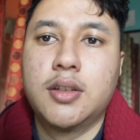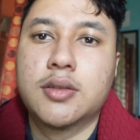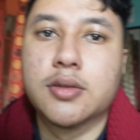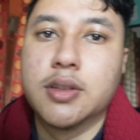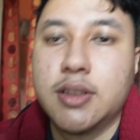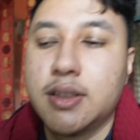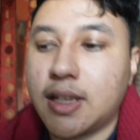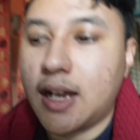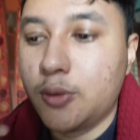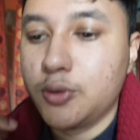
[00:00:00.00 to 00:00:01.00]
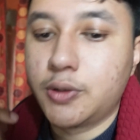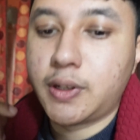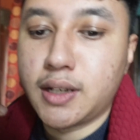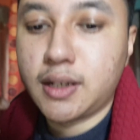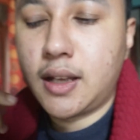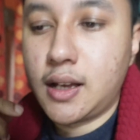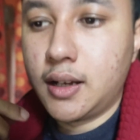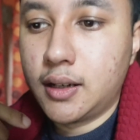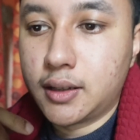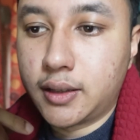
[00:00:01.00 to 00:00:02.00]
So this is how you can
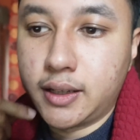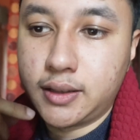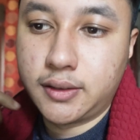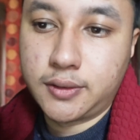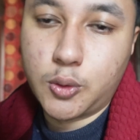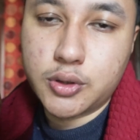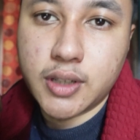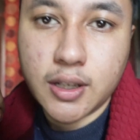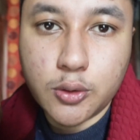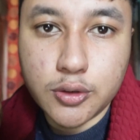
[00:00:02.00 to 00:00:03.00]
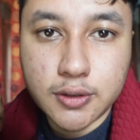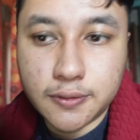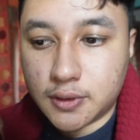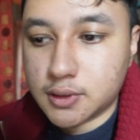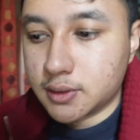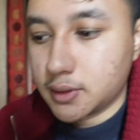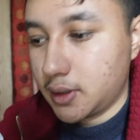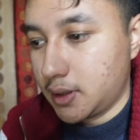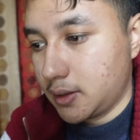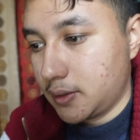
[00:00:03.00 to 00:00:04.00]
get Coursera course for
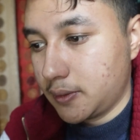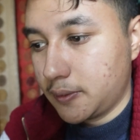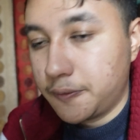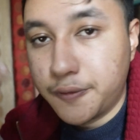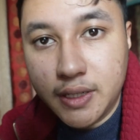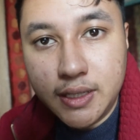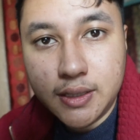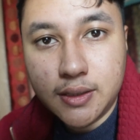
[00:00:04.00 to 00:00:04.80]
free